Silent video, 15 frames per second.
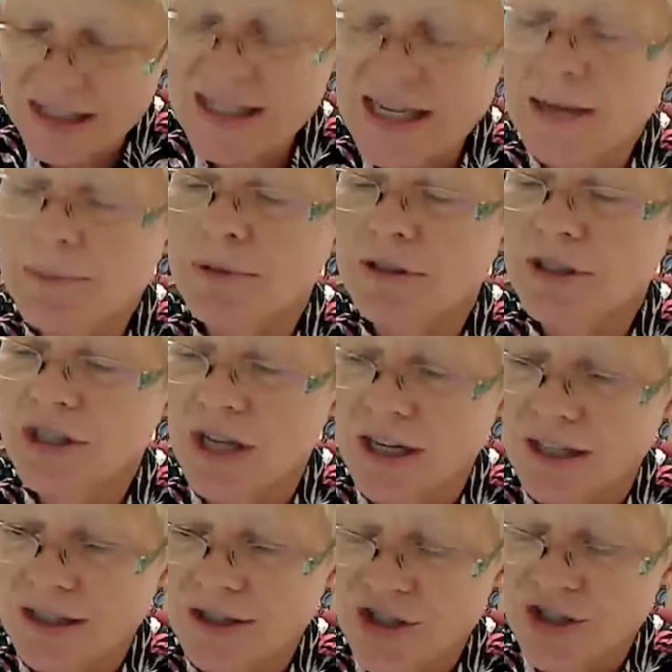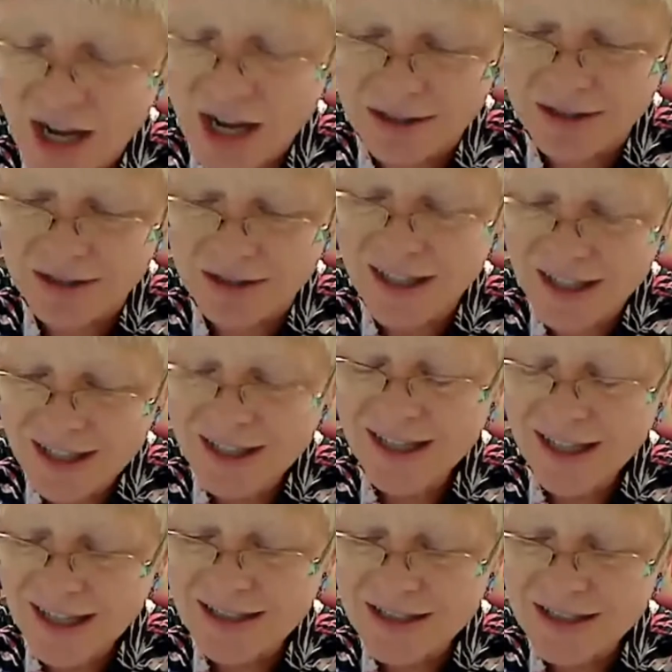disabled child,
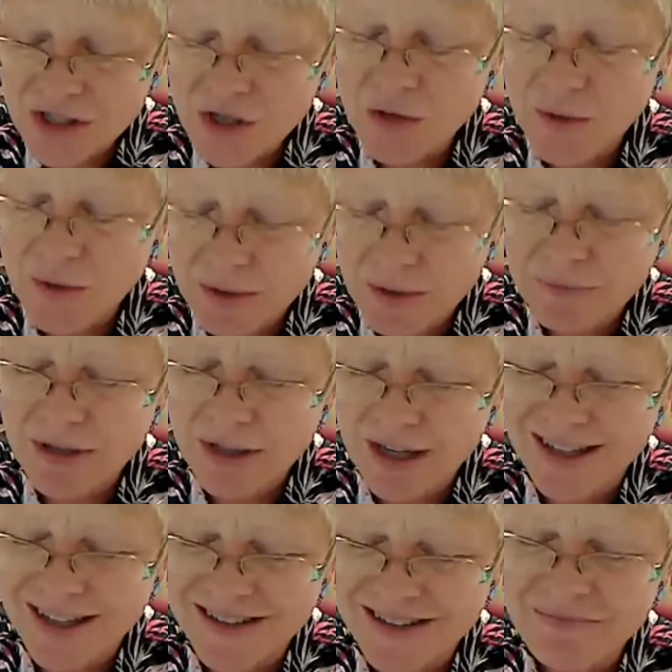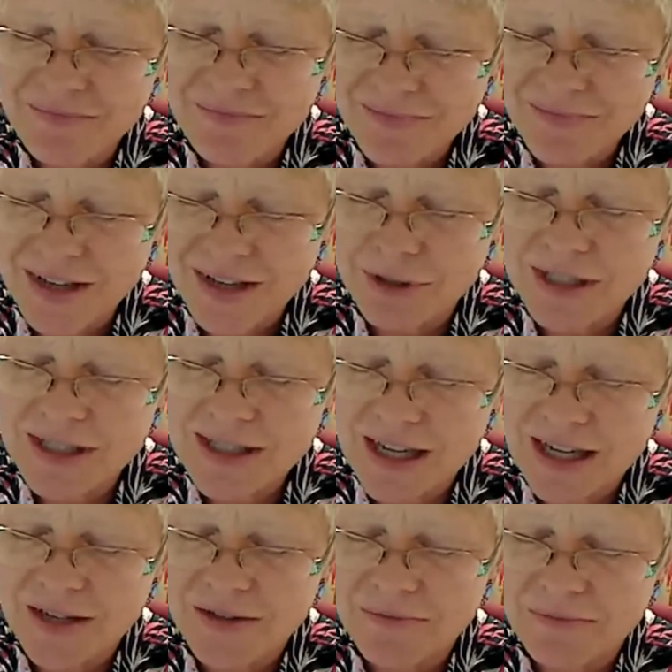and so it was
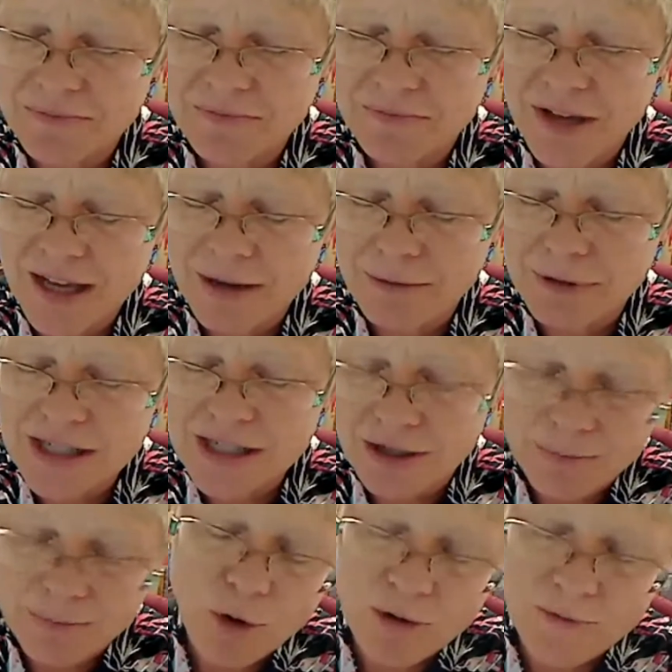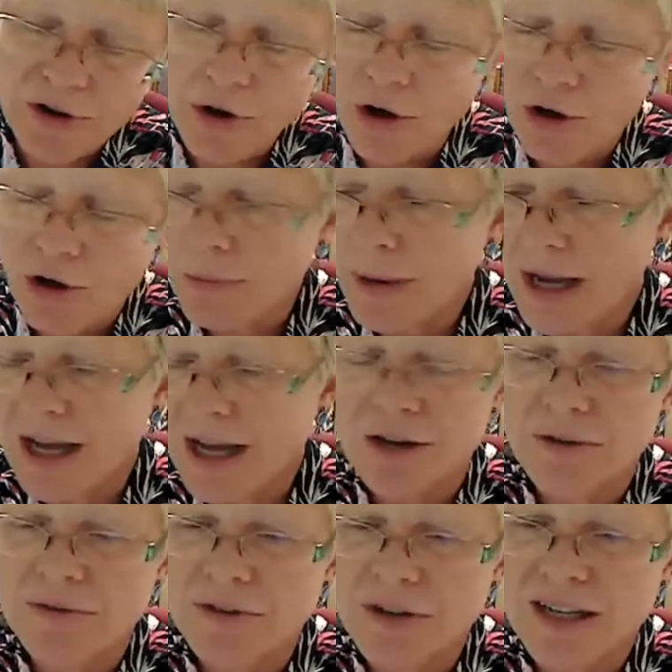more of an
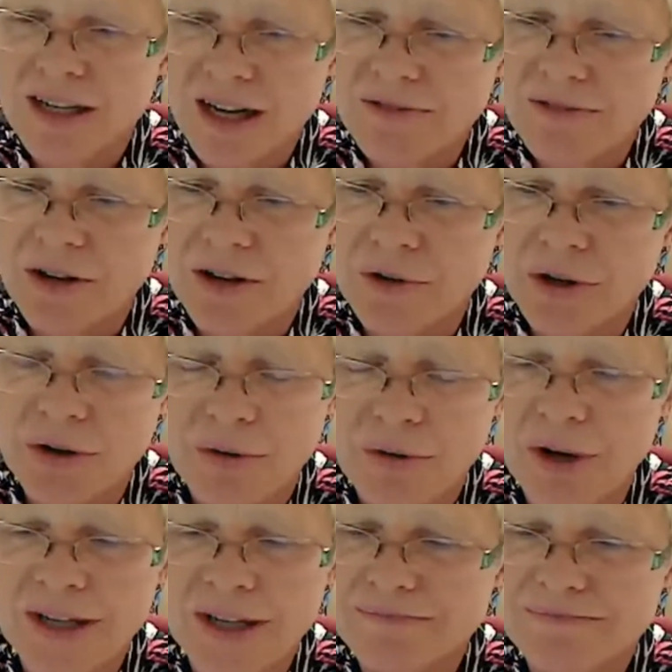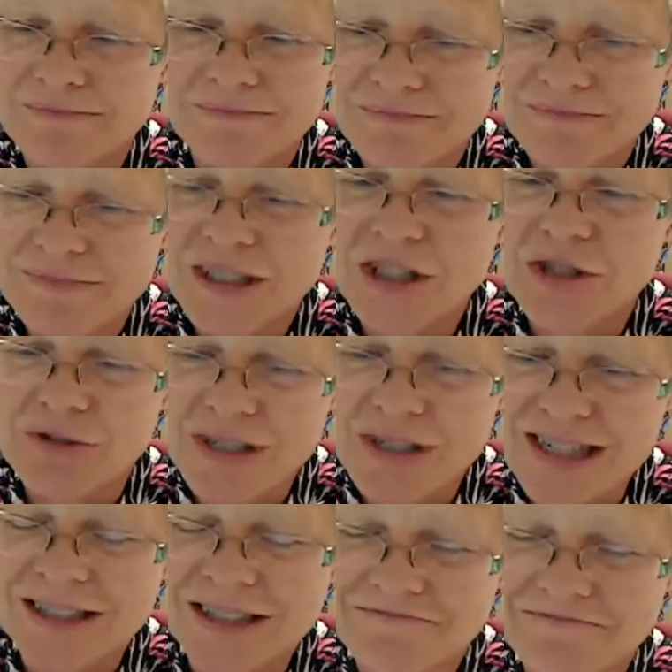autobiography, and I found it quite
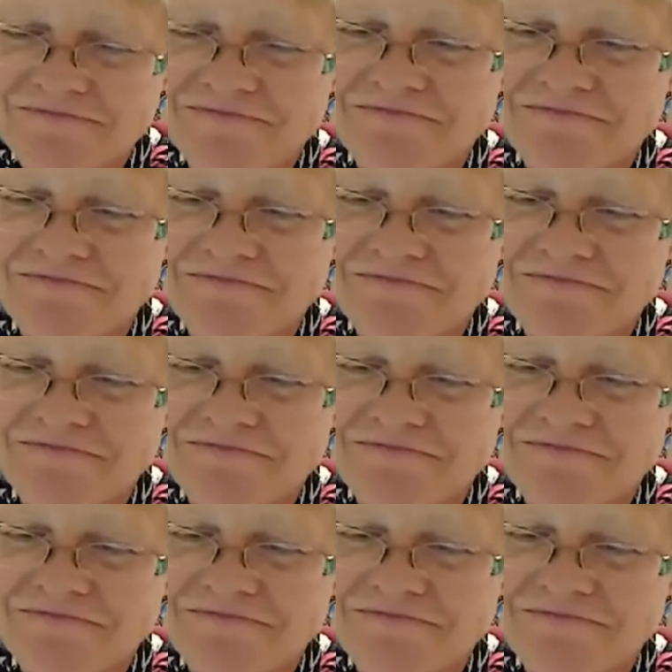interesting.